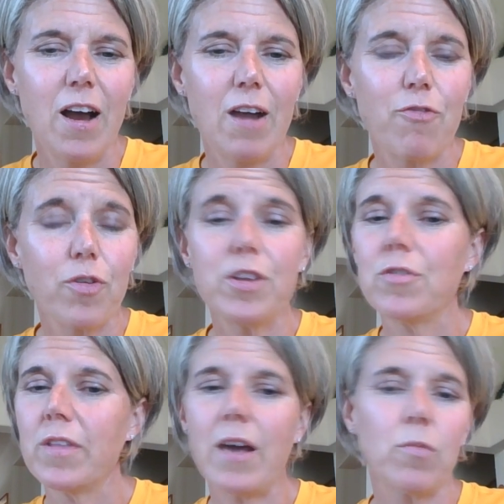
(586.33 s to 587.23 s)
for you,
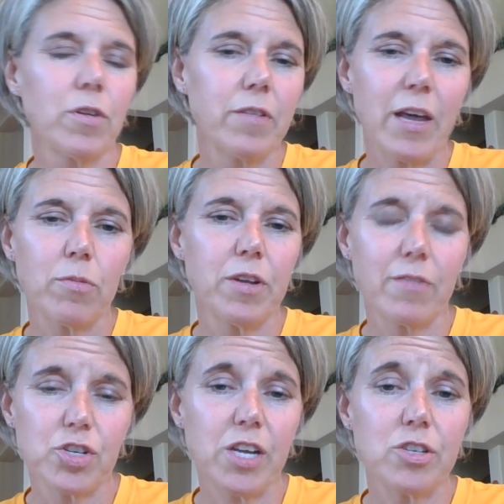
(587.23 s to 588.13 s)
and that will never
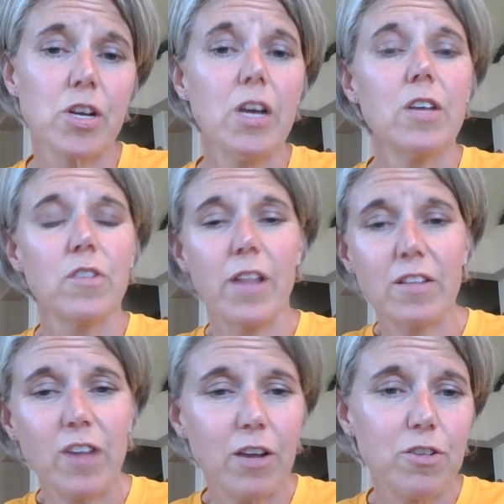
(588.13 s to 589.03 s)
change. So that's
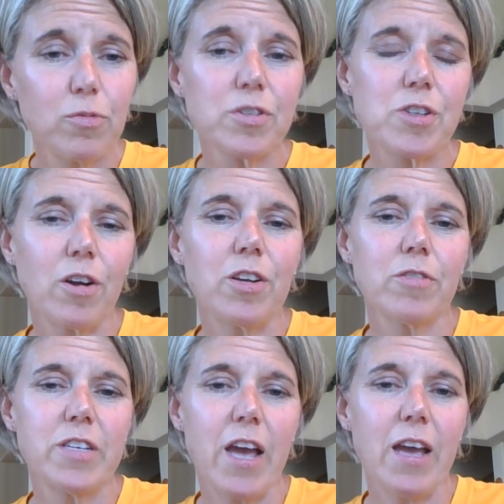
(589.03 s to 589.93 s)
how you will start your
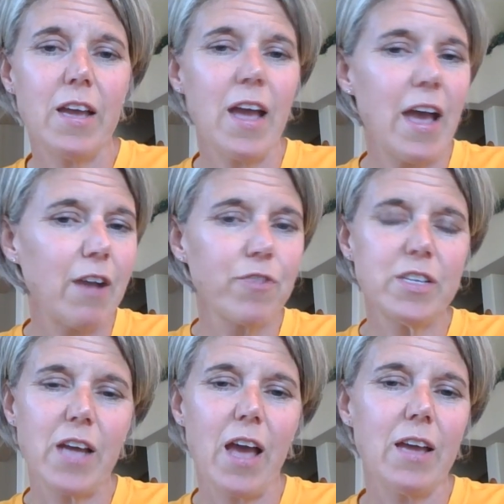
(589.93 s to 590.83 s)
day. Every
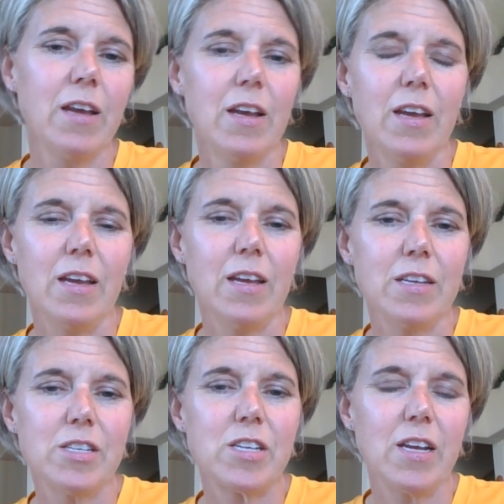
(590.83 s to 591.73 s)
day
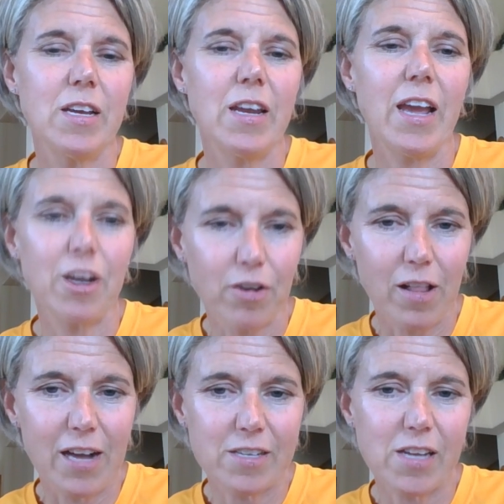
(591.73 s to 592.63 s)
is in Anchor
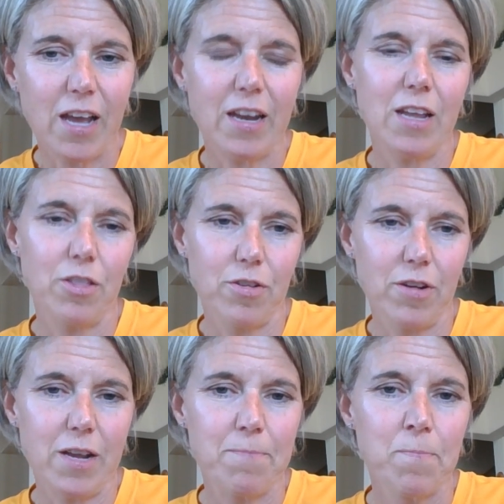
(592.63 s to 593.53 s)
class at
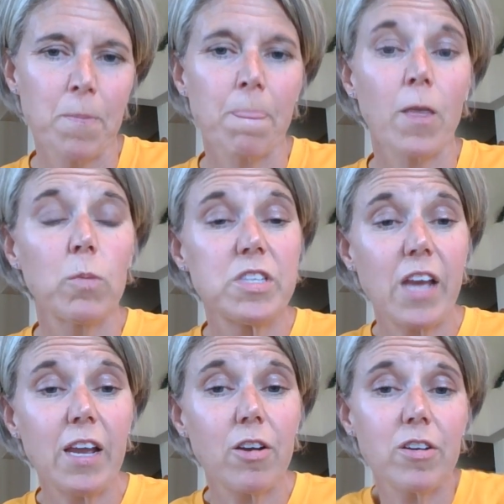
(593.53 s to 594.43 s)
8:30. Once
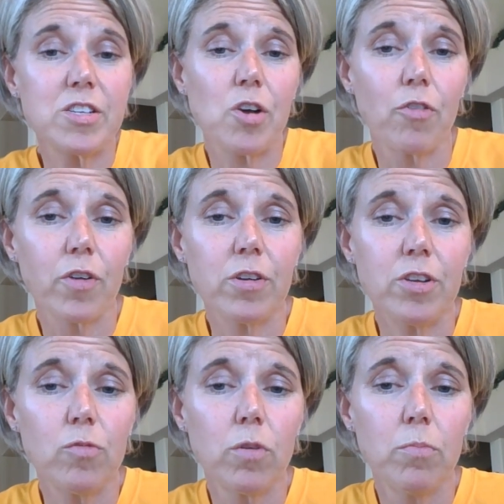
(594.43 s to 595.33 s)
Anchor is over,
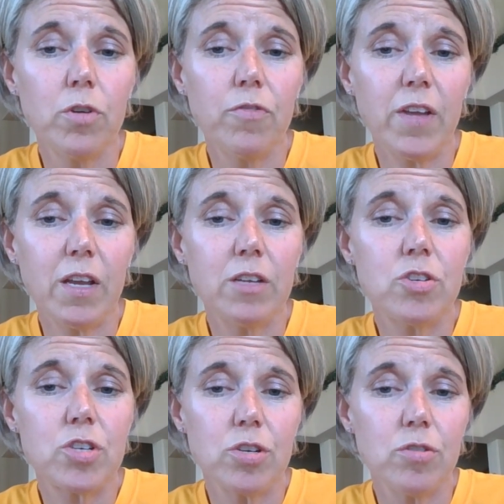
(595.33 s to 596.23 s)
you will move
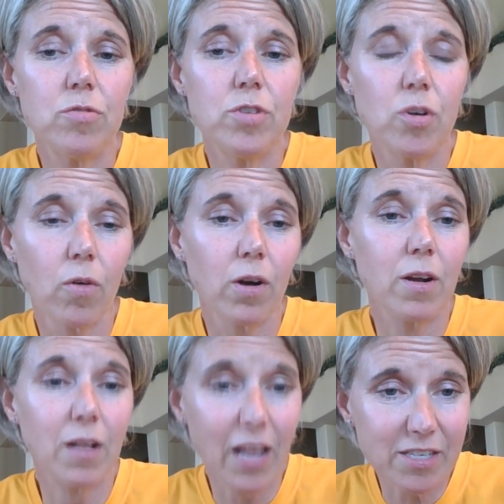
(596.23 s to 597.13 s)
into your
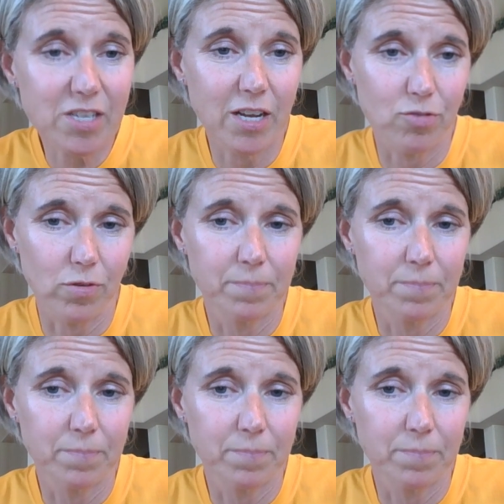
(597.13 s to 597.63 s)
class schedule.